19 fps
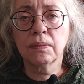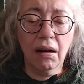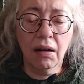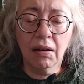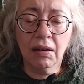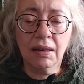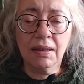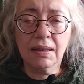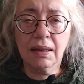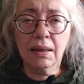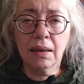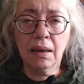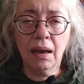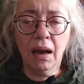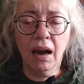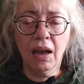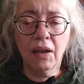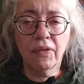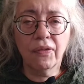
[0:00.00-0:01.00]
Honestly,
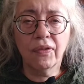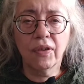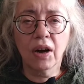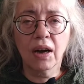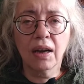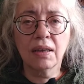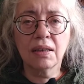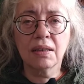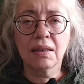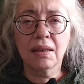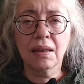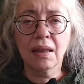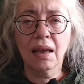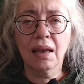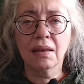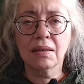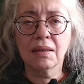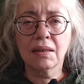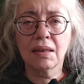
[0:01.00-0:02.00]
I find
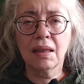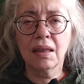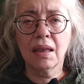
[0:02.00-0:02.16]
that